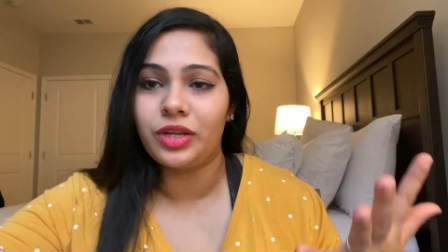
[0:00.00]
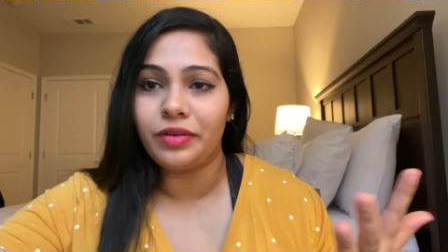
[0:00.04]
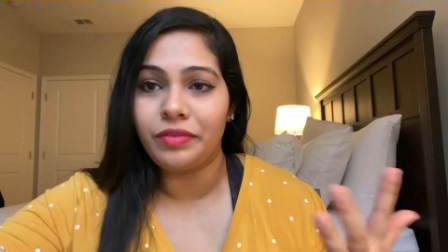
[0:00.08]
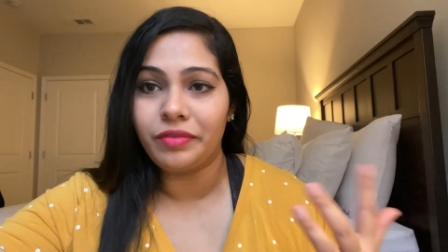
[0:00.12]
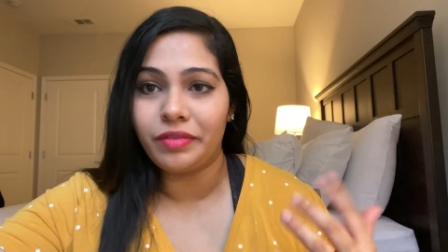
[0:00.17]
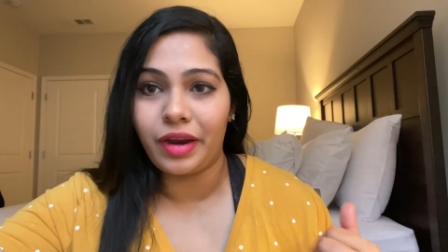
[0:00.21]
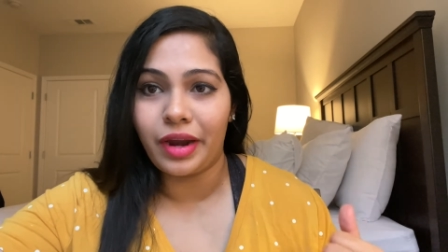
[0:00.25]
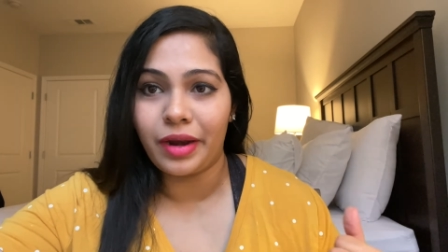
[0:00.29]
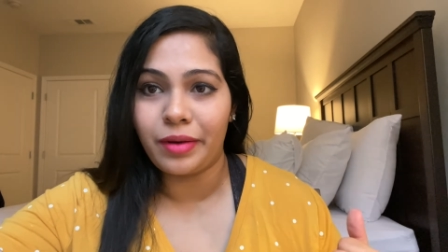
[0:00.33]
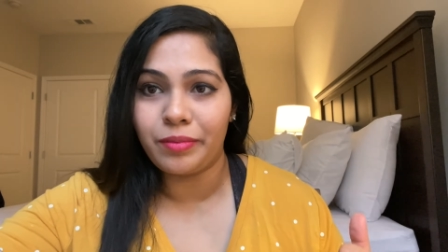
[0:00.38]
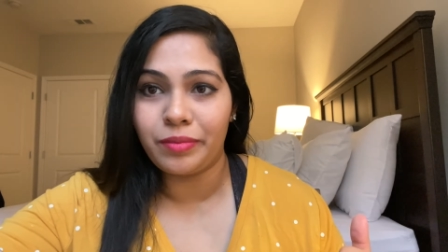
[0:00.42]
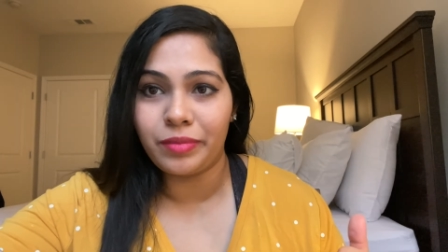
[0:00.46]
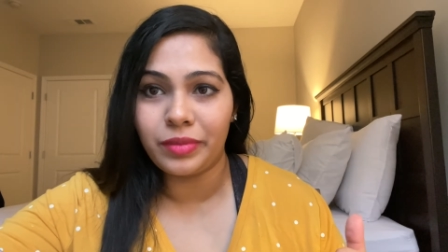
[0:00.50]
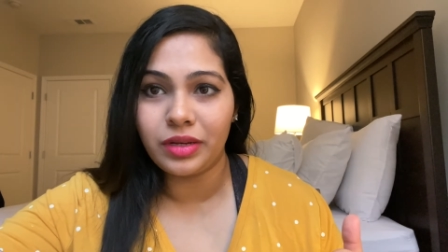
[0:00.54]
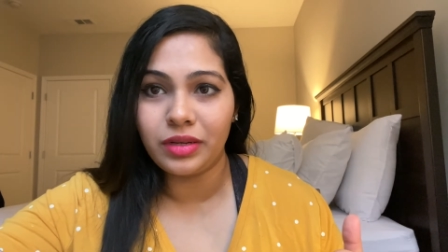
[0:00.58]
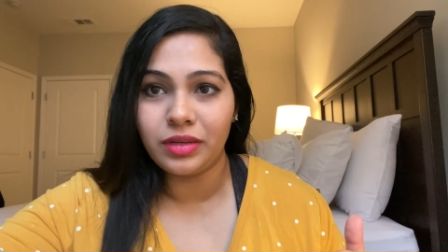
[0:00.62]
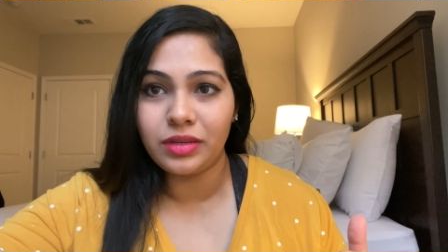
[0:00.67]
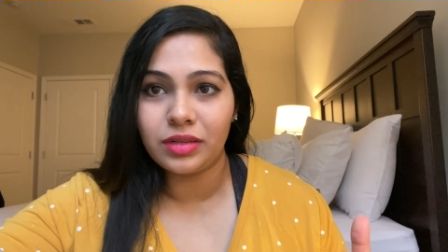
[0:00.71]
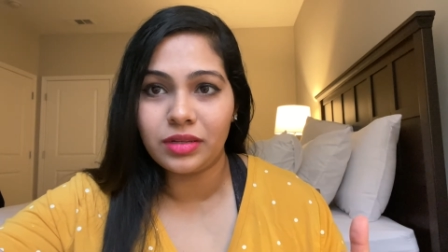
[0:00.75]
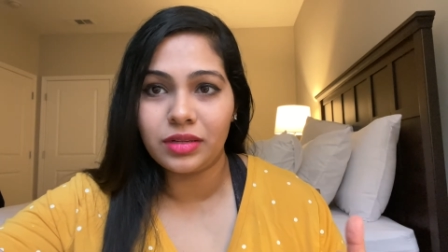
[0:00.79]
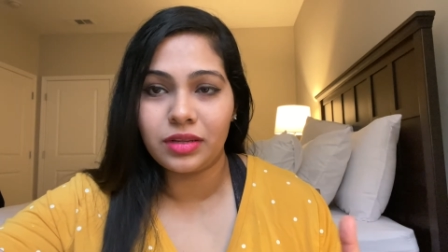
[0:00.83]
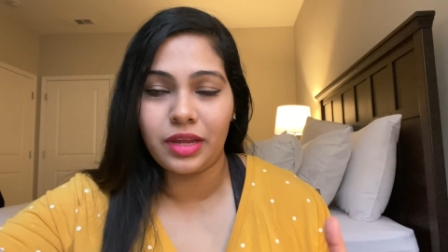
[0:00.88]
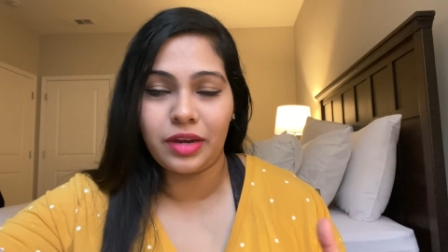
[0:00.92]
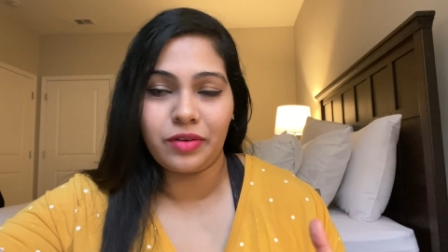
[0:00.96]

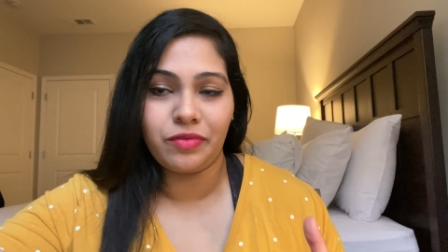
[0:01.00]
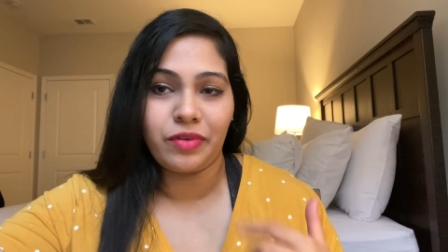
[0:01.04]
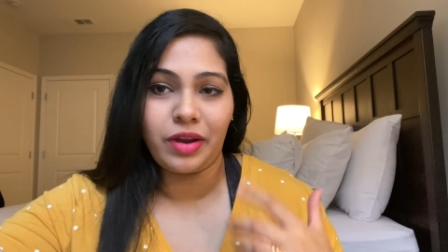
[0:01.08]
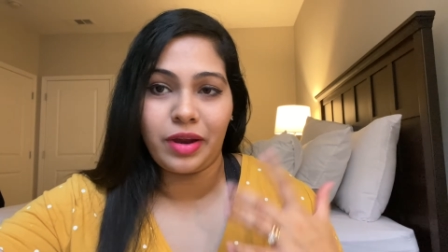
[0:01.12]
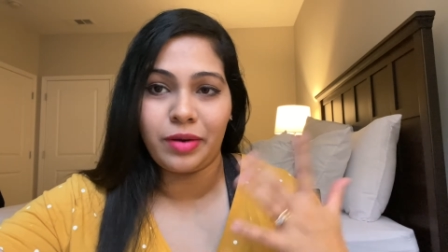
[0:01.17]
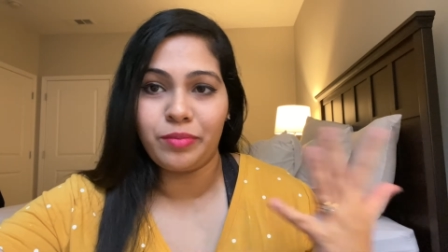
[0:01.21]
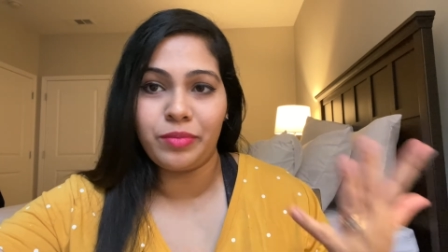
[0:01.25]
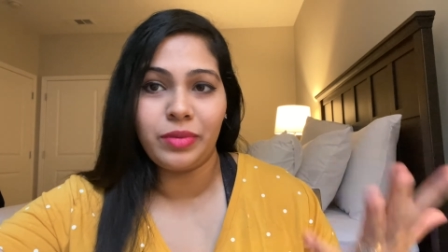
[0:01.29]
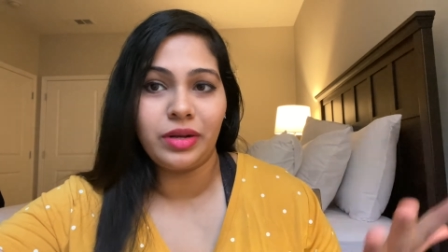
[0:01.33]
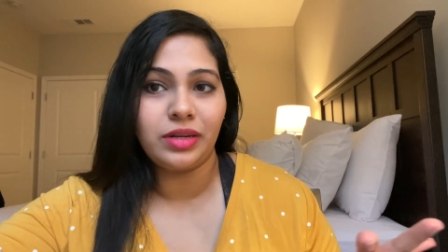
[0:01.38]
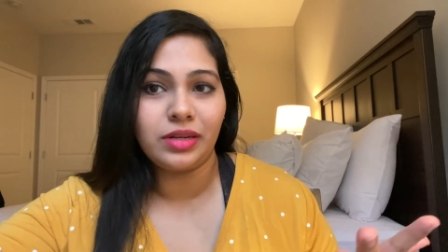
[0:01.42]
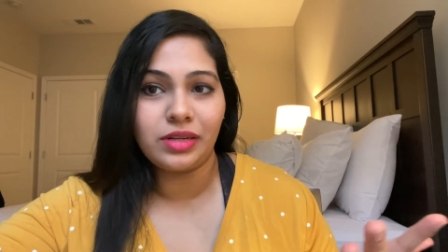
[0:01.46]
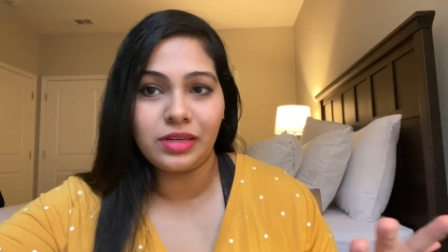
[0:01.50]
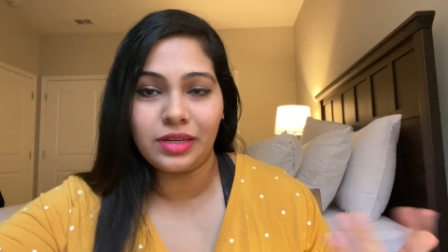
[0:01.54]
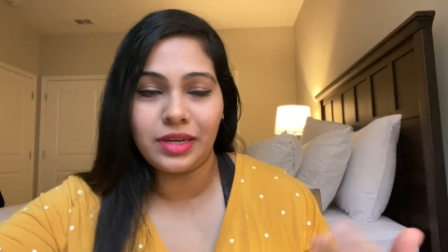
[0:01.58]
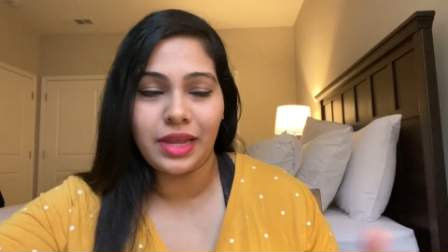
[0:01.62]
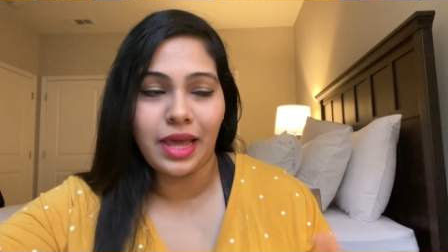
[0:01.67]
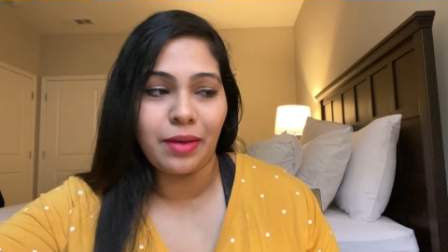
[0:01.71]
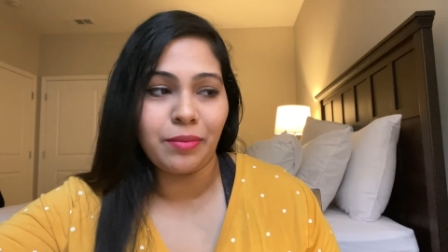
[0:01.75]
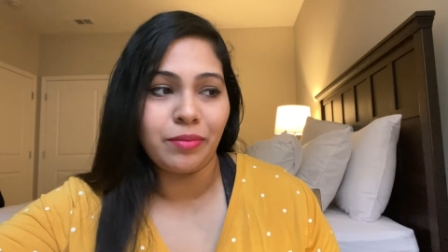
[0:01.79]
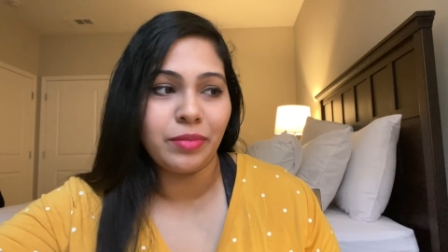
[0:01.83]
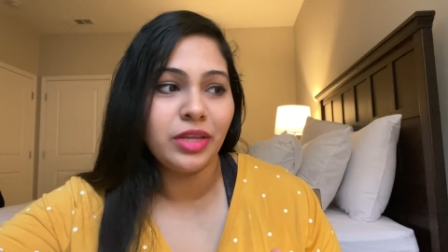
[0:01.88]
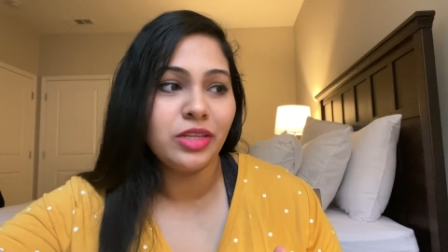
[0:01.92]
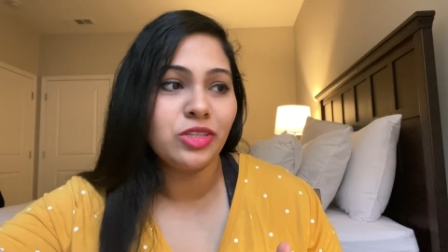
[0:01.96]
environmental
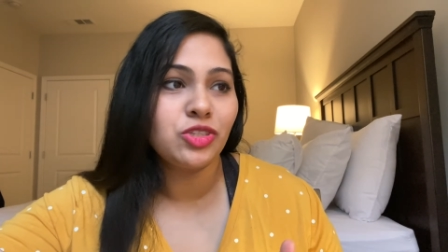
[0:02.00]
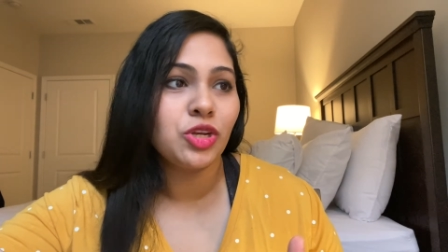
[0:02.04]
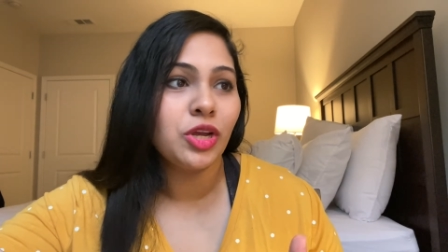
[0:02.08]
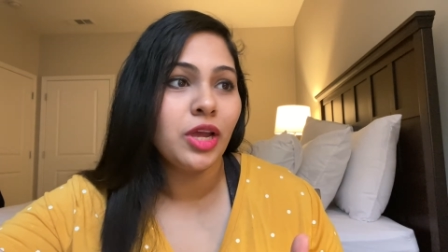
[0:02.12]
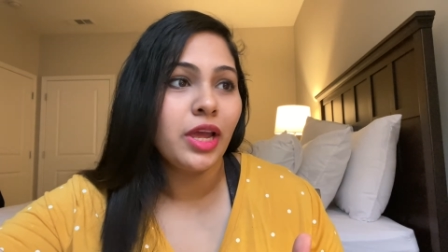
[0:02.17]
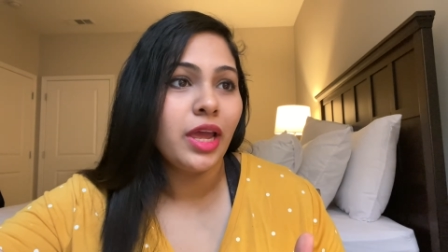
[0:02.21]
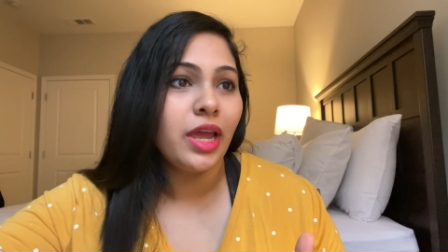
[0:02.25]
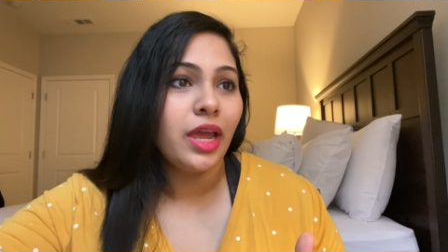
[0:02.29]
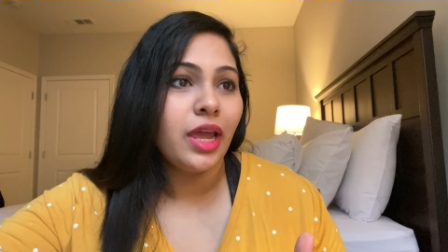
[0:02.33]
damage.